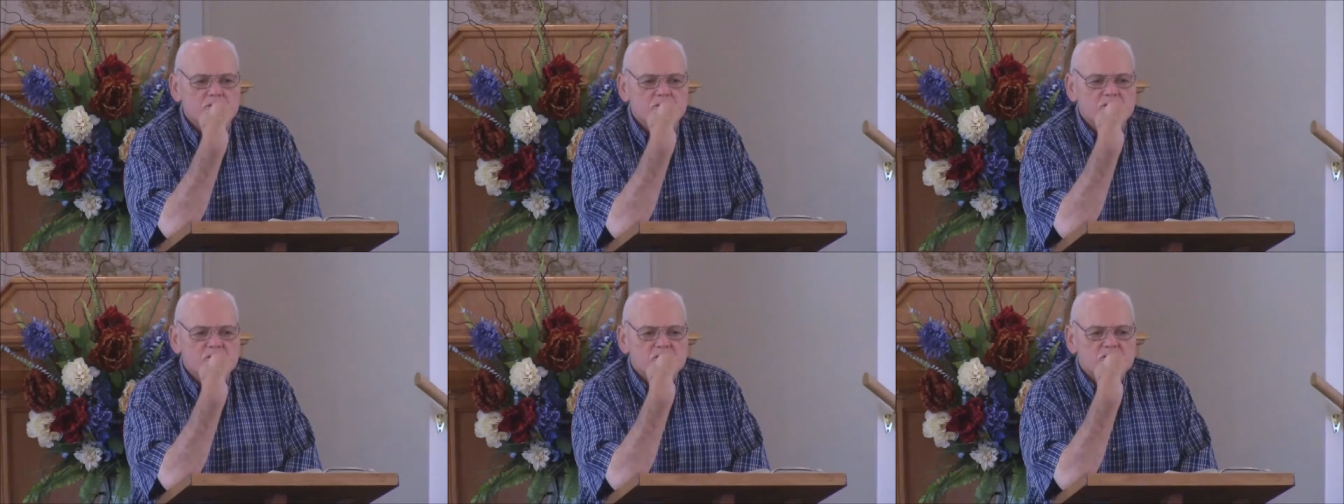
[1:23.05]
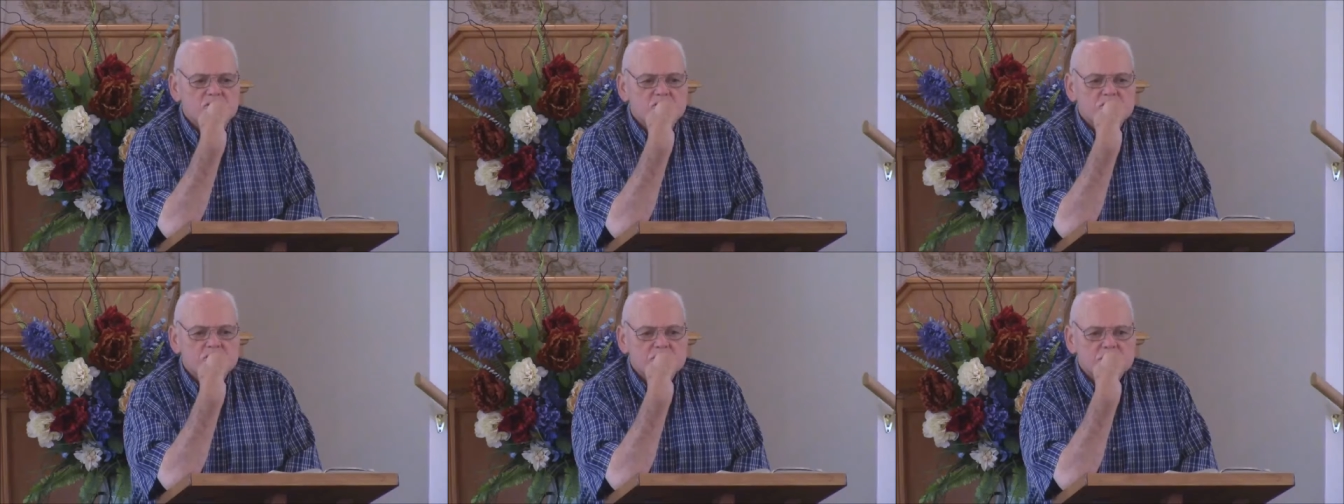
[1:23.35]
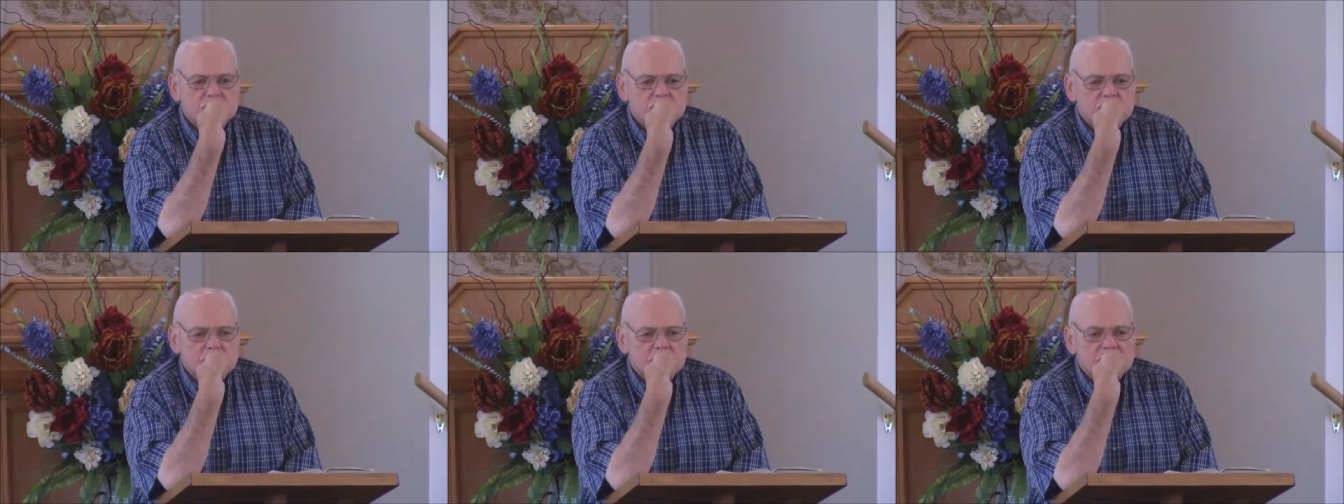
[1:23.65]
And
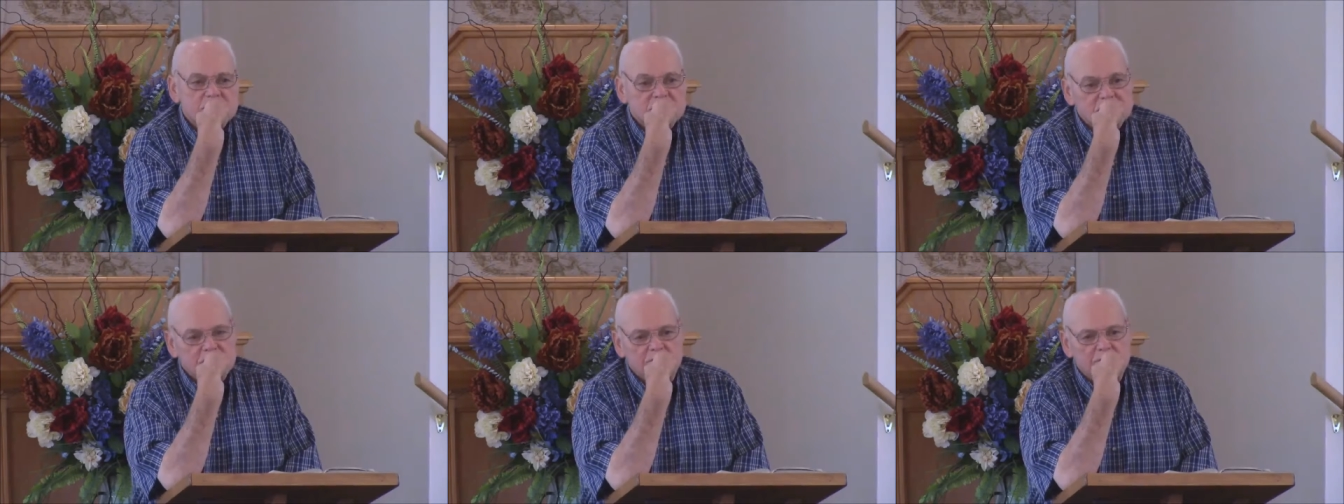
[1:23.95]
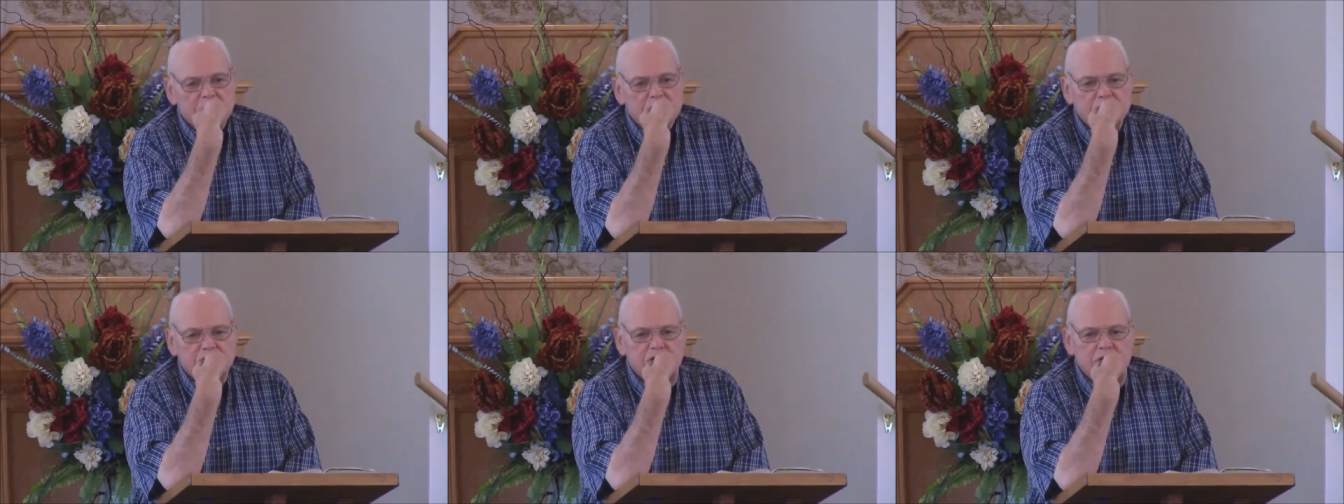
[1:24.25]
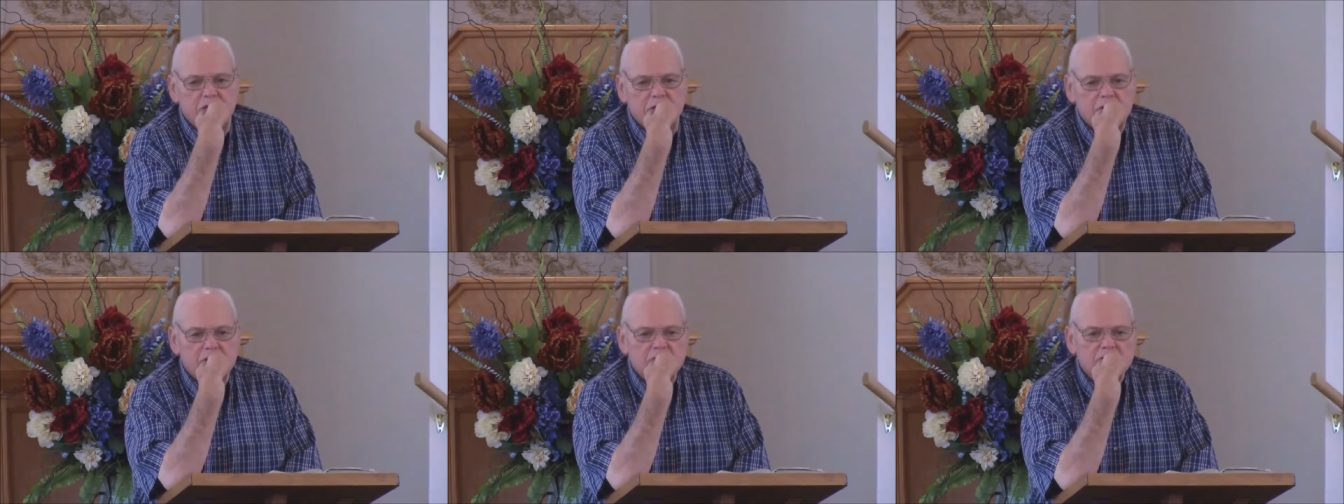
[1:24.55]
so he'd come
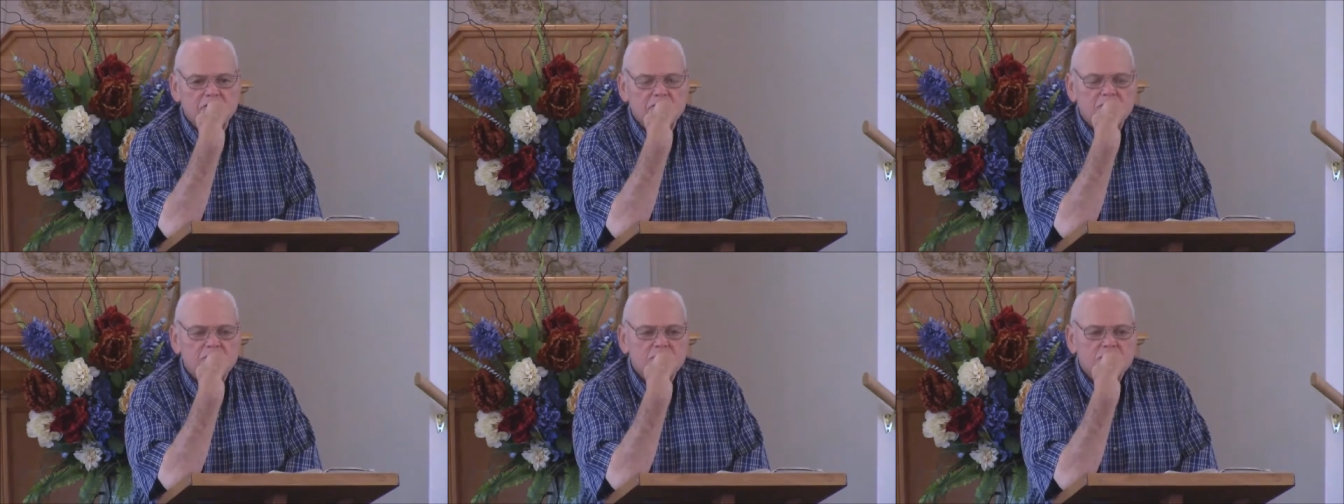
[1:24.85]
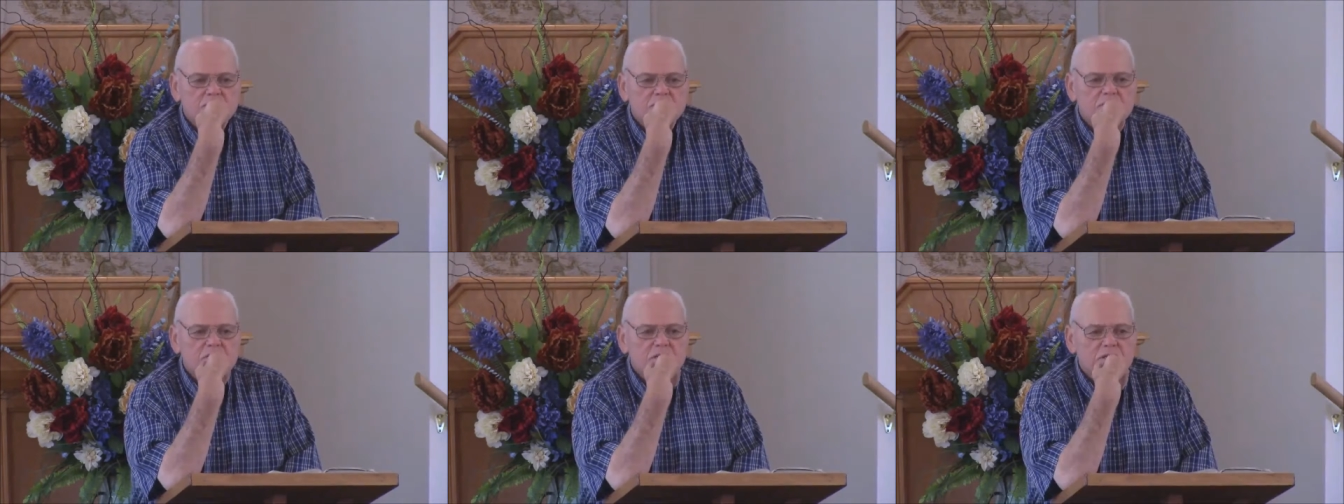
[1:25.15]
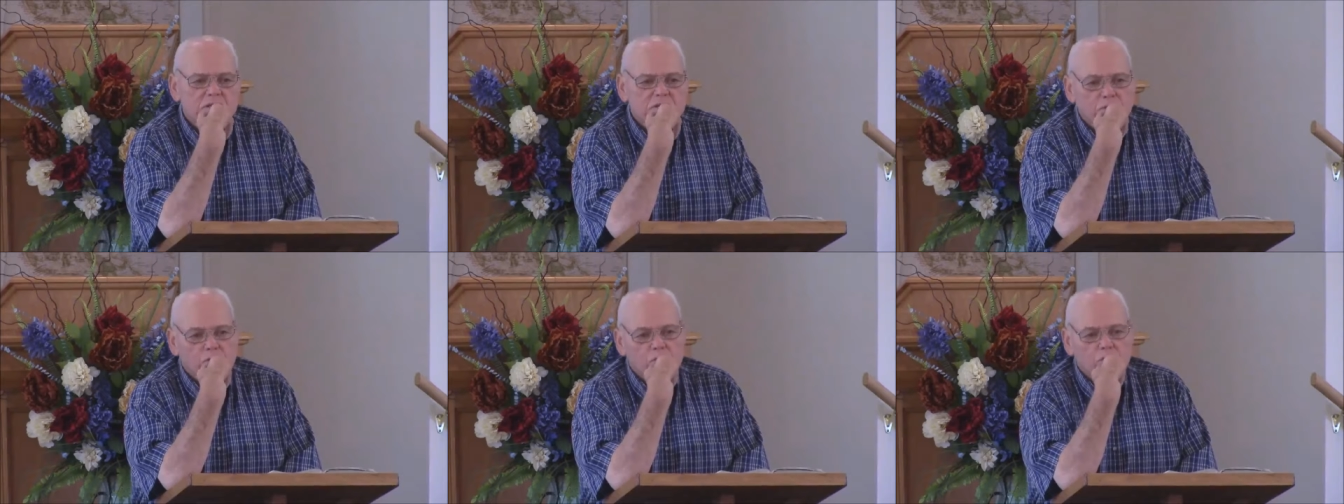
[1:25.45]
upstairs
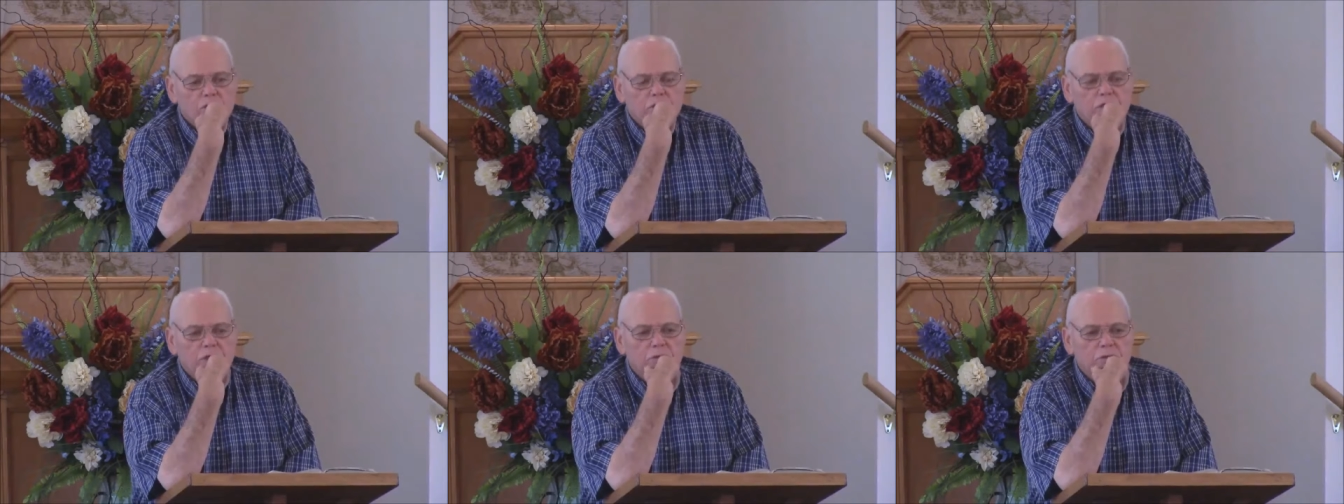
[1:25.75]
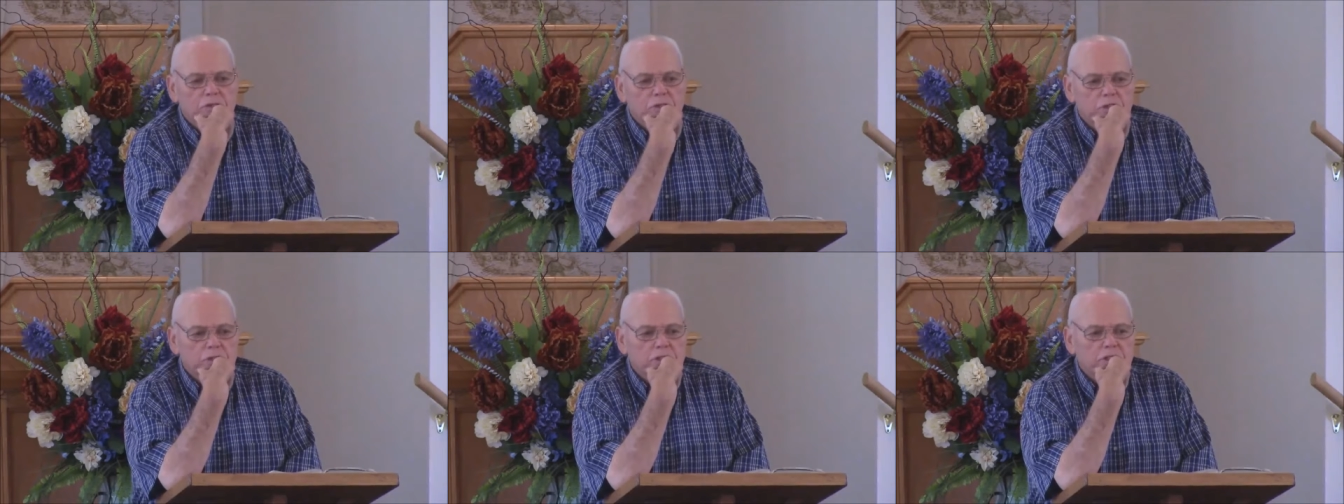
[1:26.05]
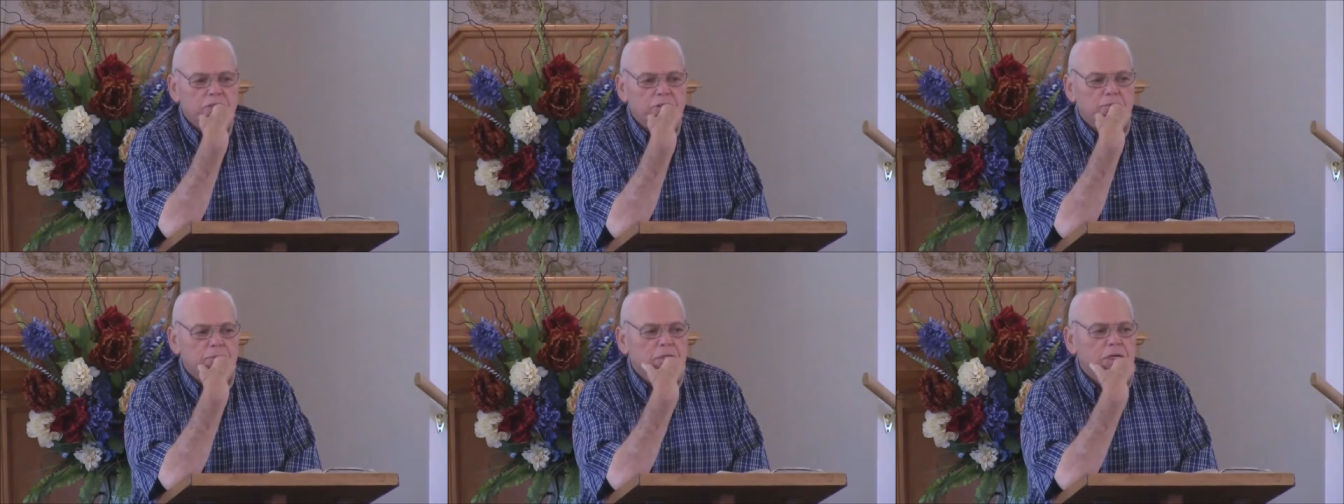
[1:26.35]
to where his
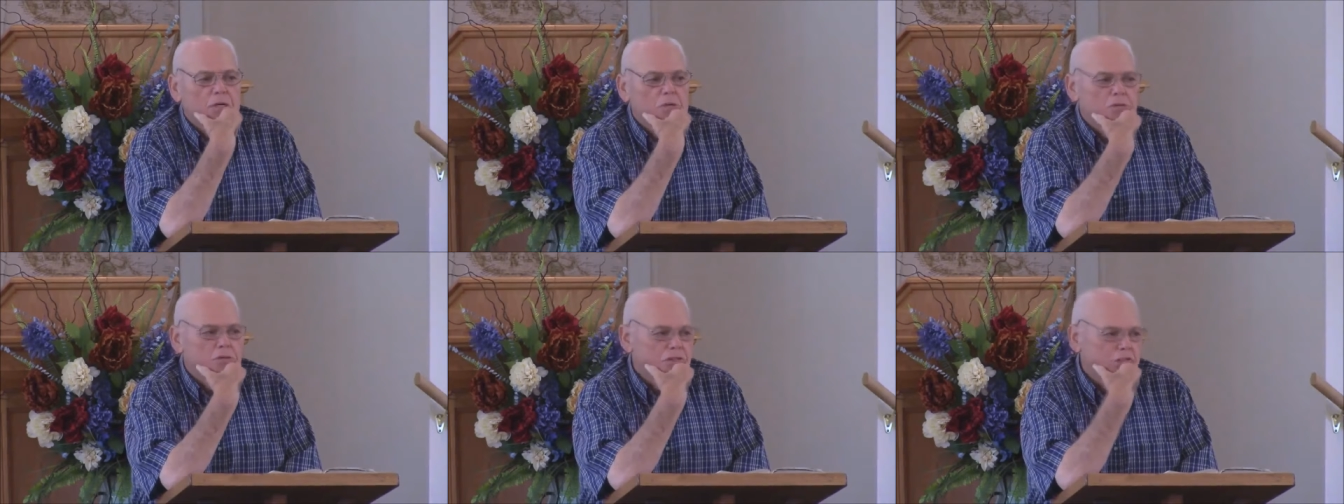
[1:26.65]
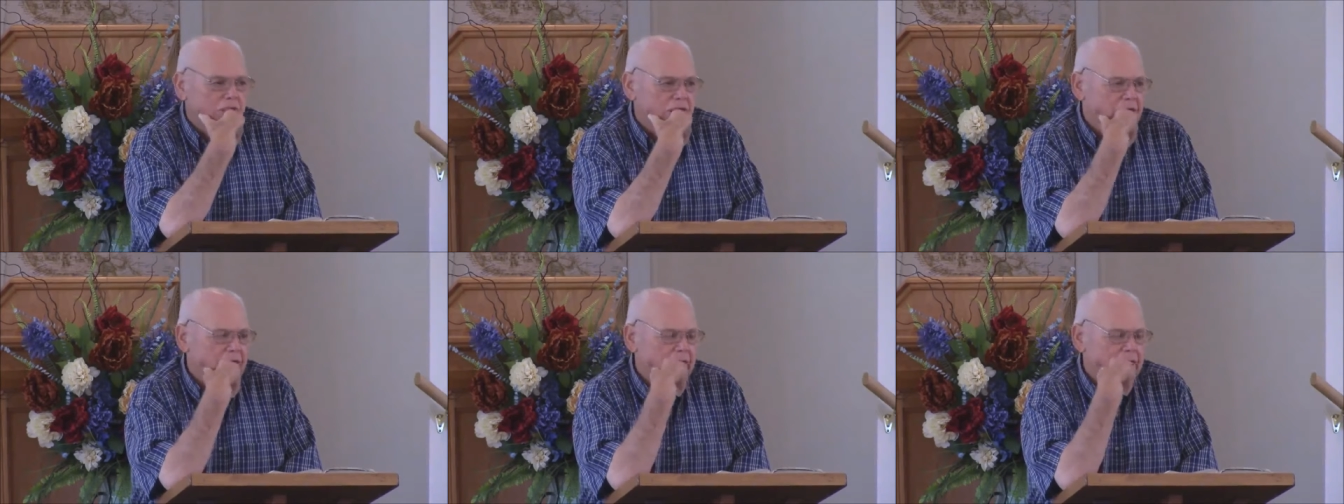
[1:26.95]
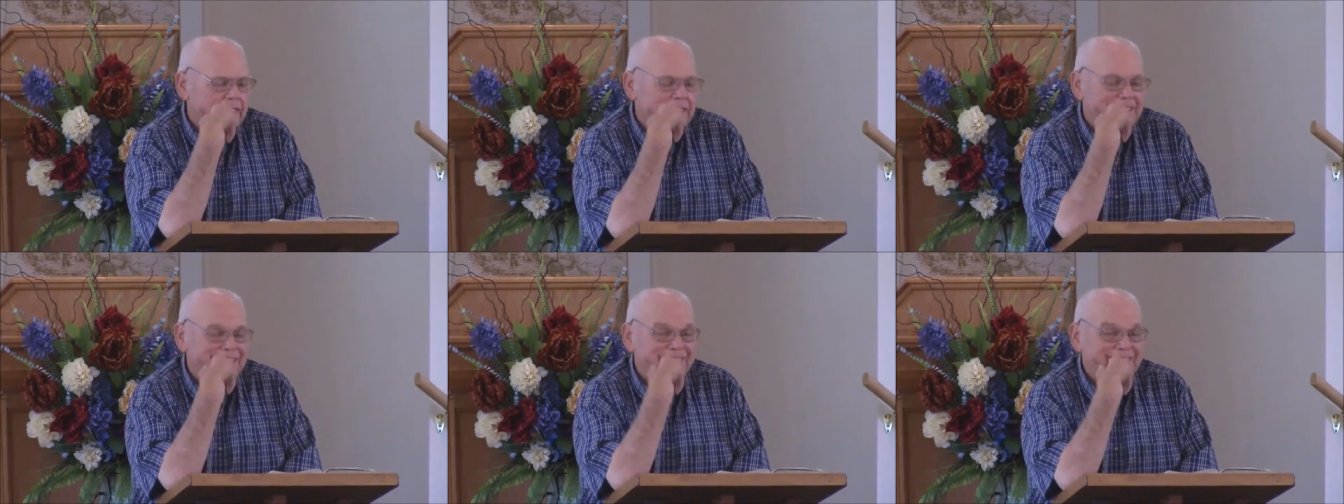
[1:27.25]
bunk was
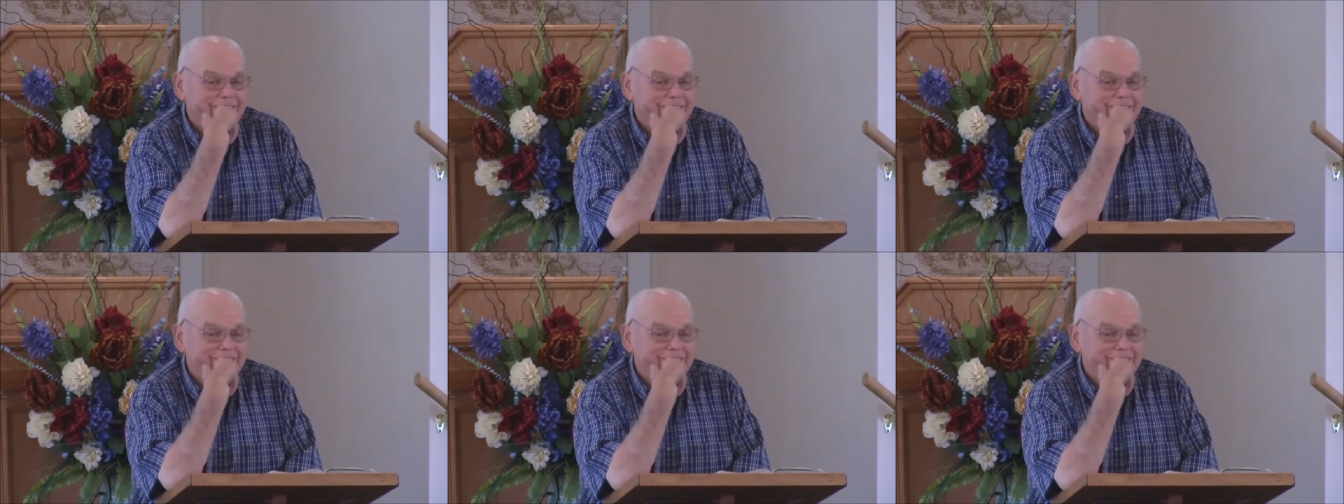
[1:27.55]
at.